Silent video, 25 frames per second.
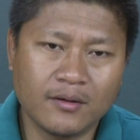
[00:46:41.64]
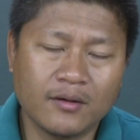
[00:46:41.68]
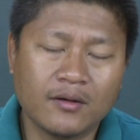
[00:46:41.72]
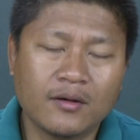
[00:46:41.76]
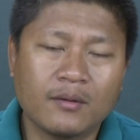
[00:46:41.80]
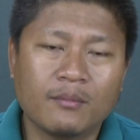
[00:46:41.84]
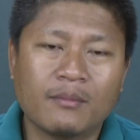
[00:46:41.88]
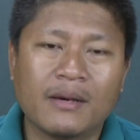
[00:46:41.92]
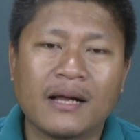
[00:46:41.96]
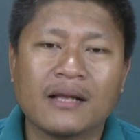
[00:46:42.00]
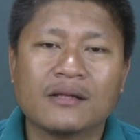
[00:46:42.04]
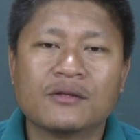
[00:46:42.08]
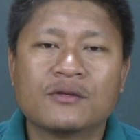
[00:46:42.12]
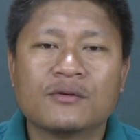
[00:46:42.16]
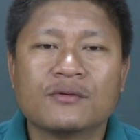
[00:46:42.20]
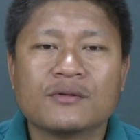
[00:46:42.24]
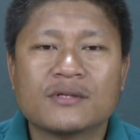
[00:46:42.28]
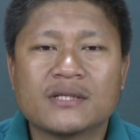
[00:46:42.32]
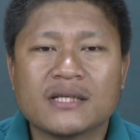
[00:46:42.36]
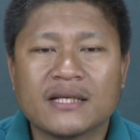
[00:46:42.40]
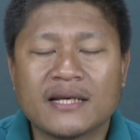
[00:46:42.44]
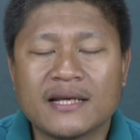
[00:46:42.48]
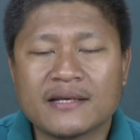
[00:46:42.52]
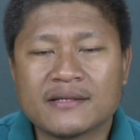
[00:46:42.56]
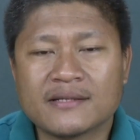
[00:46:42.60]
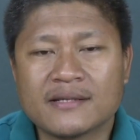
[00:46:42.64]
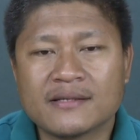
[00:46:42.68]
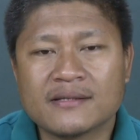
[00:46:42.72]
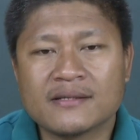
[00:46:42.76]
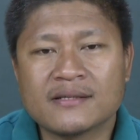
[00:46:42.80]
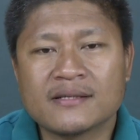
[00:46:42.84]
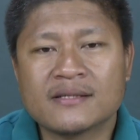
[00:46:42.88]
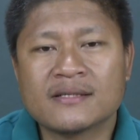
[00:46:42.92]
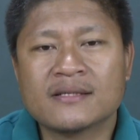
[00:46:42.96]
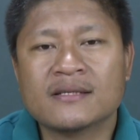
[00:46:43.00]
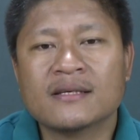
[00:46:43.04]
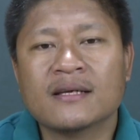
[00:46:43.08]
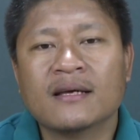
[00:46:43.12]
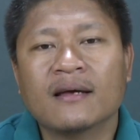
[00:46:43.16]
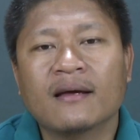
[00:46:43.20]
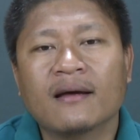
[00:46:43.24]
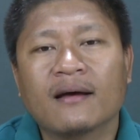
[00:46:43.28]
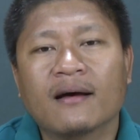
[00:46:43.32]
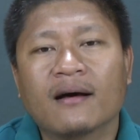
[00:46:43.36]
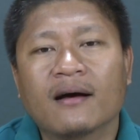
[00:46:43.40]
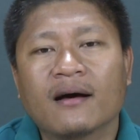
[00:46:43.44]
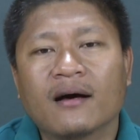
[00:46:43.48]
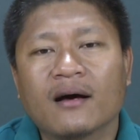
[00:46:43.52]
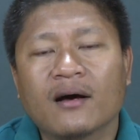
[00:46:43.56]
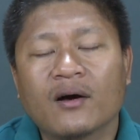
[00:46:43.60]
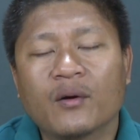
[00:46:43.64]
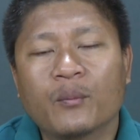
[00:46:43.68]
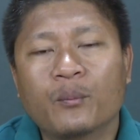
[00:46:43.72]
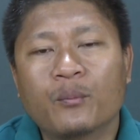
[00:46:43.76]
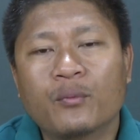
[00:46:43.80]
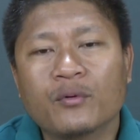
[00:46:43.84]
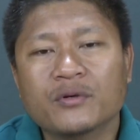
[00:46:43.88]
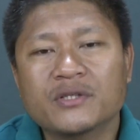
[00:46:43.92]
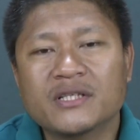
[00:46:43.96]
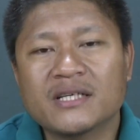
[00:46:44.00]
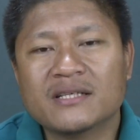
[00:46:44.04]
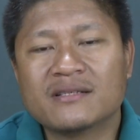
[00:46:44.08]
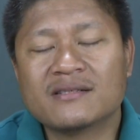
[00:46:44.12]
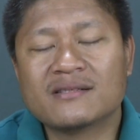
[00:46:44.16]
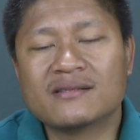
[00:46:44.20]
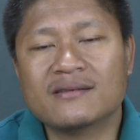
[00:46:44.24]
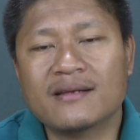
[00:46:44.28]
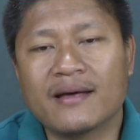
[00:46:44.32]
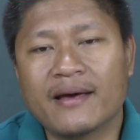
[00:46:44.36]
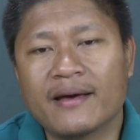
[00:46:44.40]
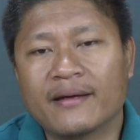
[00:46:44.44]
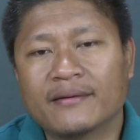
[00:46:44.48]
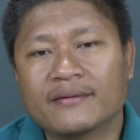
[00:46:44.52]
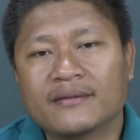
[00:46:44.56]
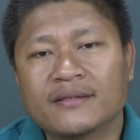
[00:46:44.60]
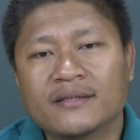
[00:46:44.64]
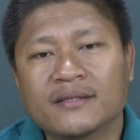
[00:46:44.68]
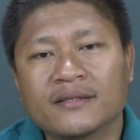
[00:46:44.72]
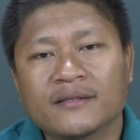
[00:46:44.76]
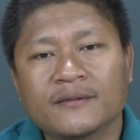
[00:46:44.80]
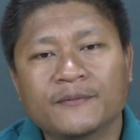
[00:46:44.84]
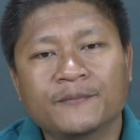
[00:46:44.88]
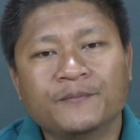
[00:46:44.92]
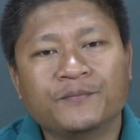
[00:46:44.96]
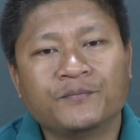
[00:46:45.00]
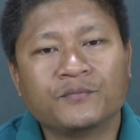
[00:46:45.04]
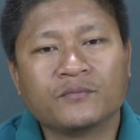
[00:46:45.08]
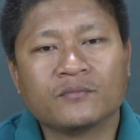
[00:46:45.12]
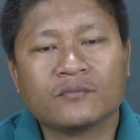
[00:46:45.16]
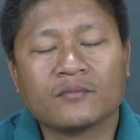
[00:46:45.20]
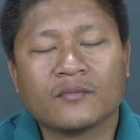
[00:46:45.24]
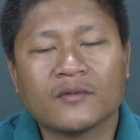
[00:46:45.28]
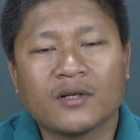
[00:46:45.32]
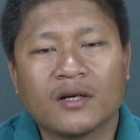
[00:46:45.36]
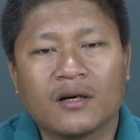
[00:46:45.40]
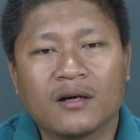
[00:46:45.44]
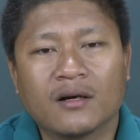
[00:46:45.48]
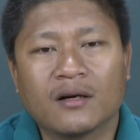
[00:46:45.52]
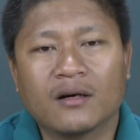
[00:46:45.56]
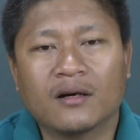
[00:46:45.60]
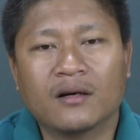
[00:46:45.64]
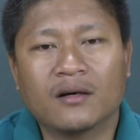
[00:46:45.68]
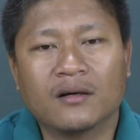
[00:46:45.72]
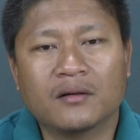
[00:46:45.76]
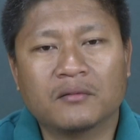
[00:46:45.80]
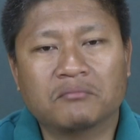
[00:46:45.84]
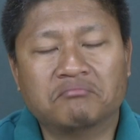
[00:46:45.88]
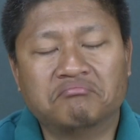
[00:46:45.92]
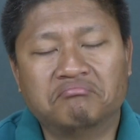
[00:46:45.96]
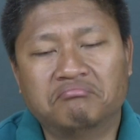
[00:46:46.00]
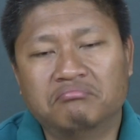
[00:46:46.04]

Malthus in a sense posits that the